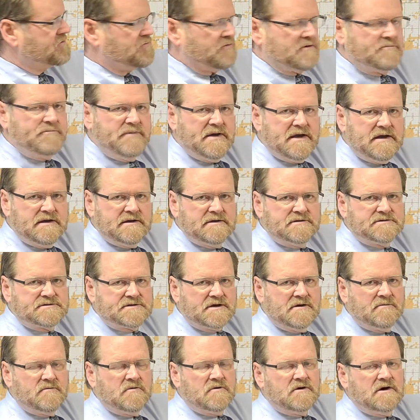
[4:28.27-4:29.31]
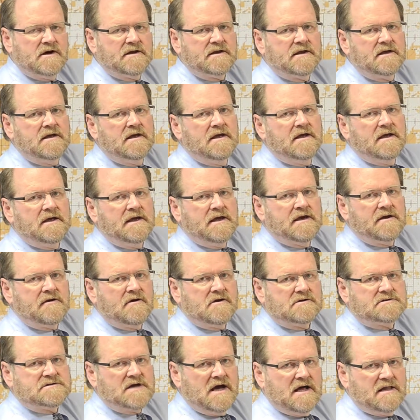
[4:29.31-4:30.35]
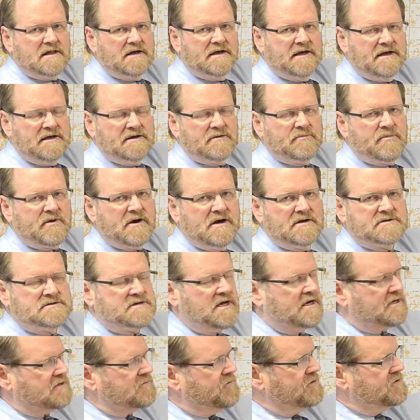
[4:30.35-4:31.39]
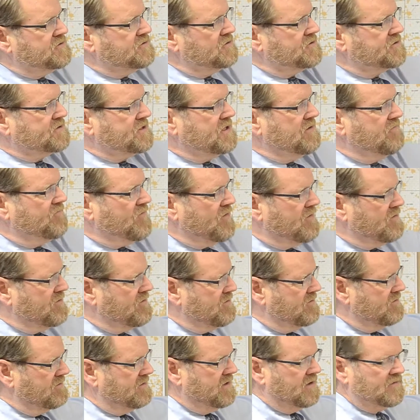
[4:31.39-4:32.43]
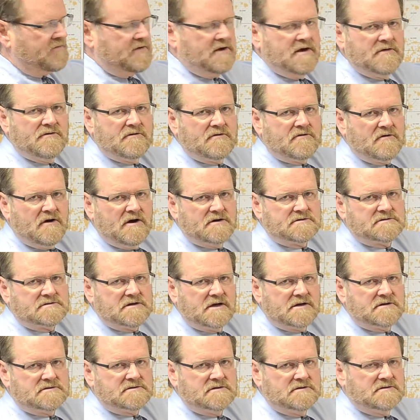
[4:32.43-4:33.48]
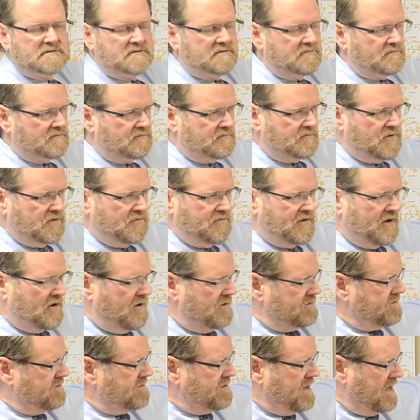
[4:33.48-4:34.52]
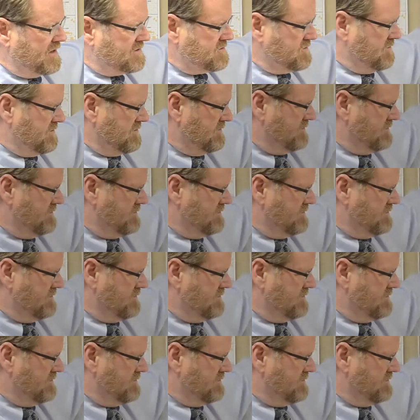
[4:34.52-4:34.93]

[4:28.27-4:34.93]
repeated somewhat in our Talihina project, which you'll see further in the other cross section. Moving on to the next one.